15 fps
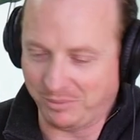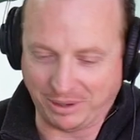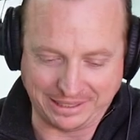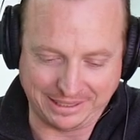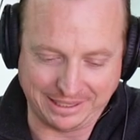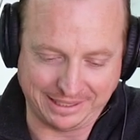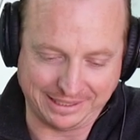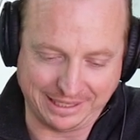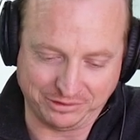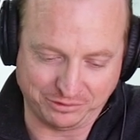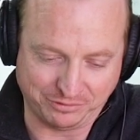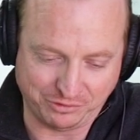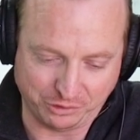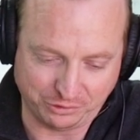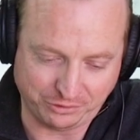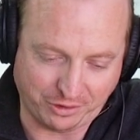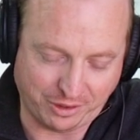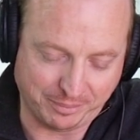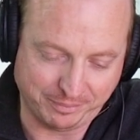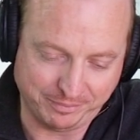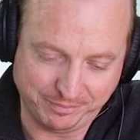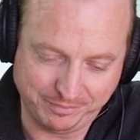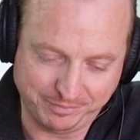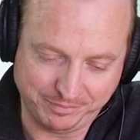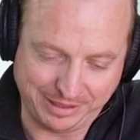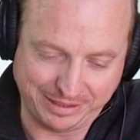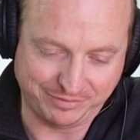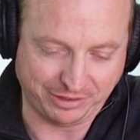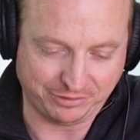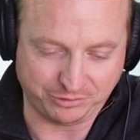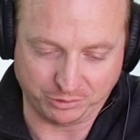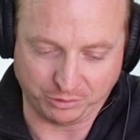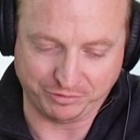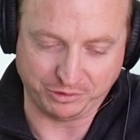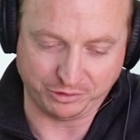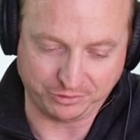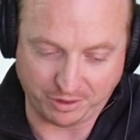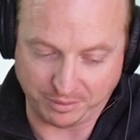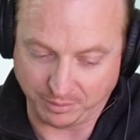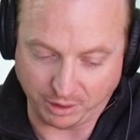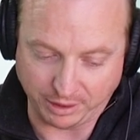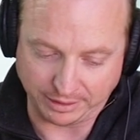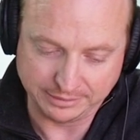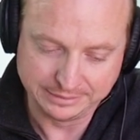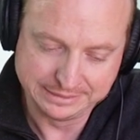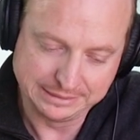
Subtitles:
No way you're getting that as a first-time investor or first-time buyer.